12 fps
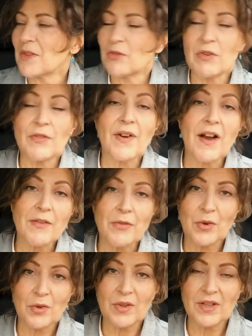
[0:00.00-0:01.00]

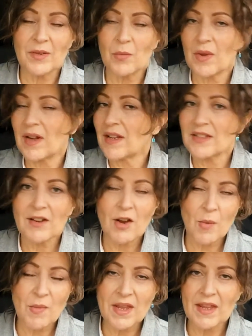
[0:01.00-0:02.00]
revival, and when it's
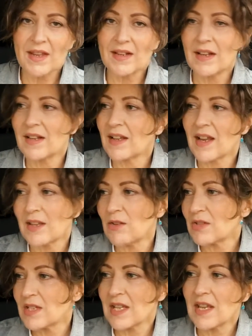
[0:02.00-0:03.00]
coming, and can you
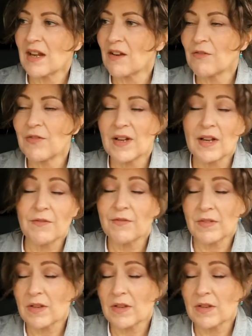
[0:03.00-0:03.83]
see it in Finland?